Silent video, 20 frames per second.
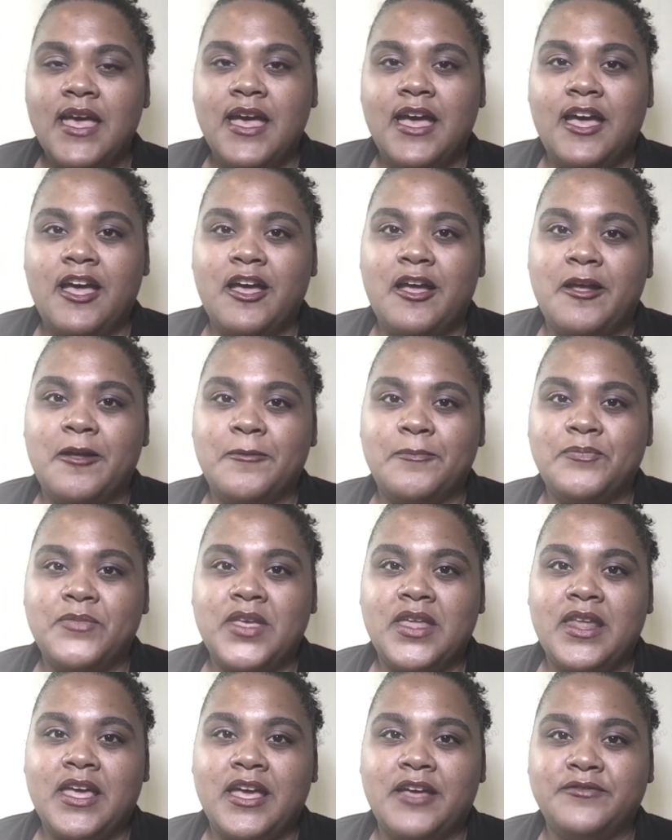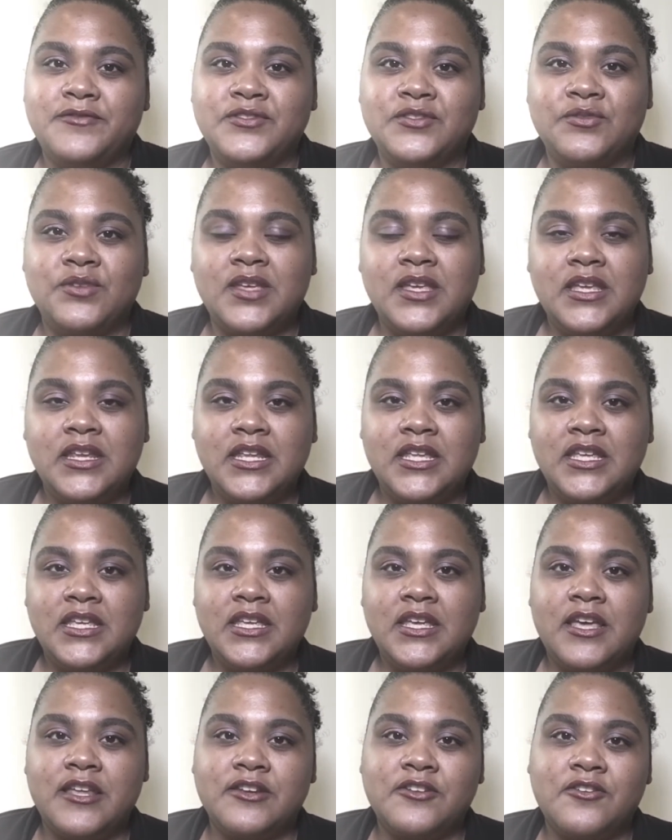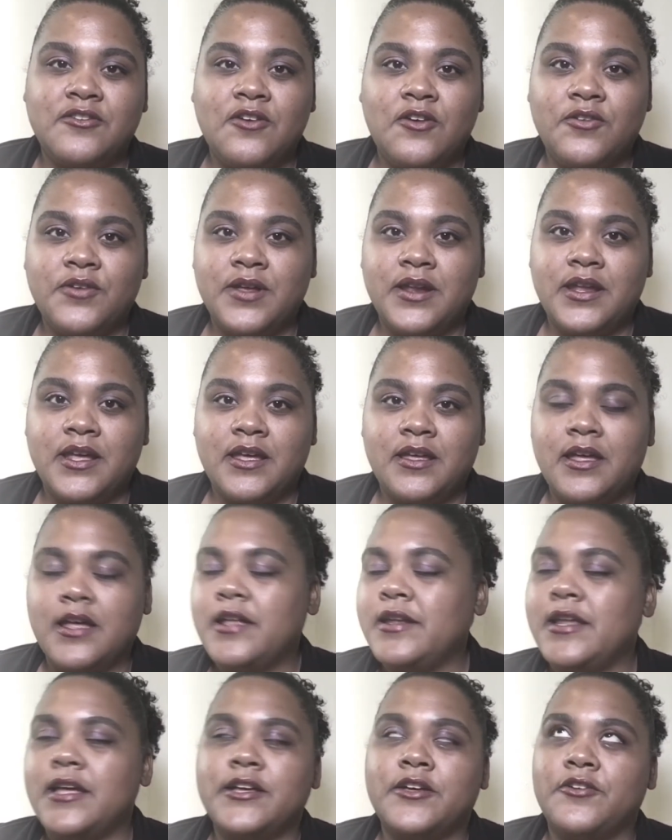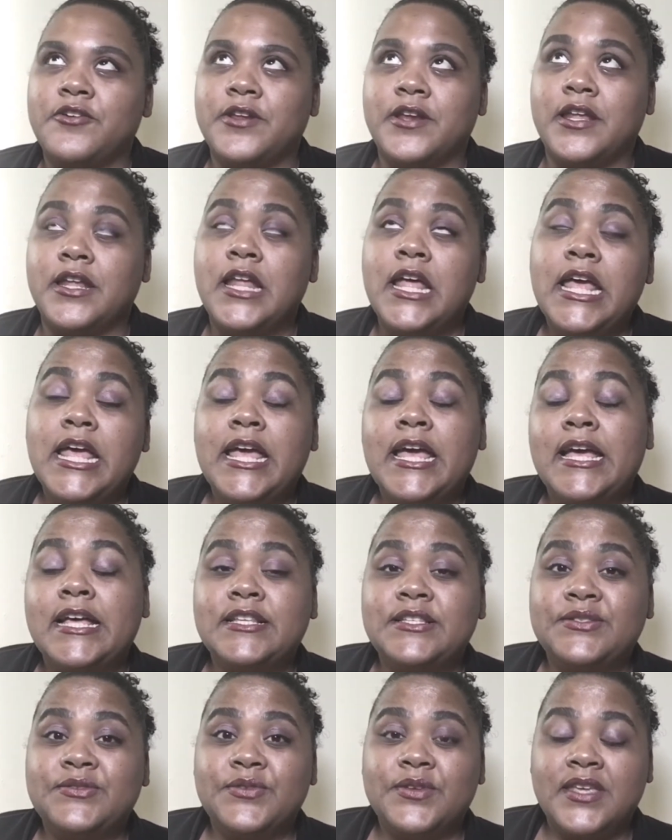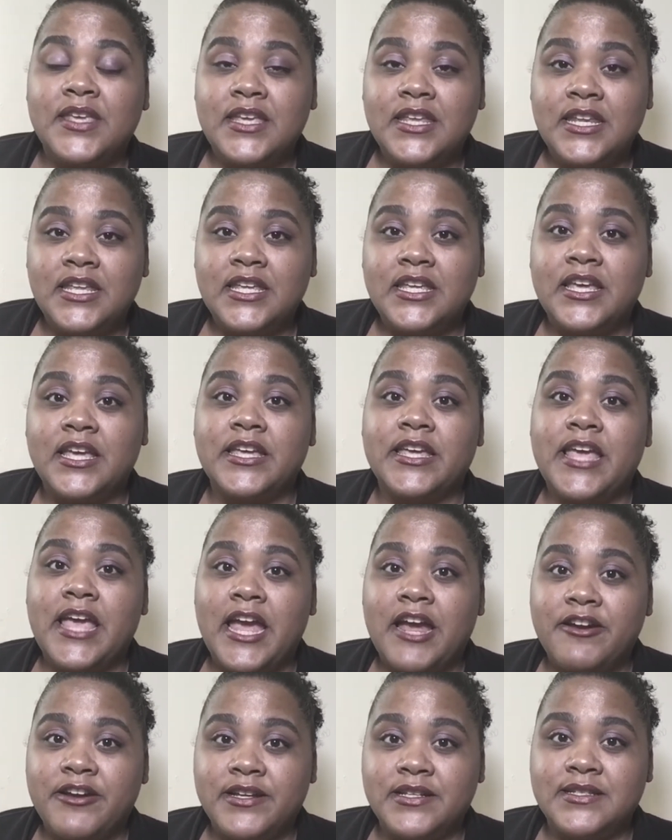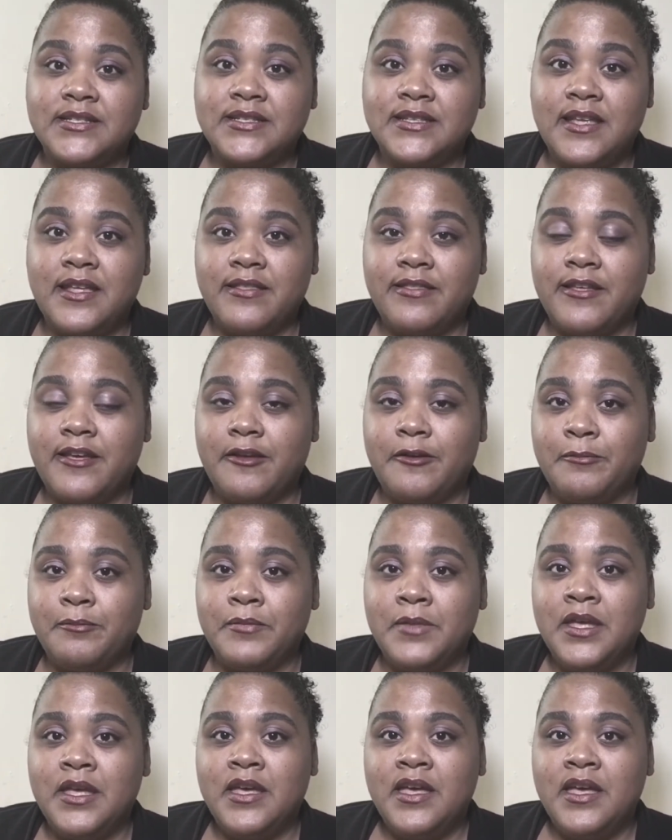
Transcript: that have zucchini and has zucchini and carrots in them.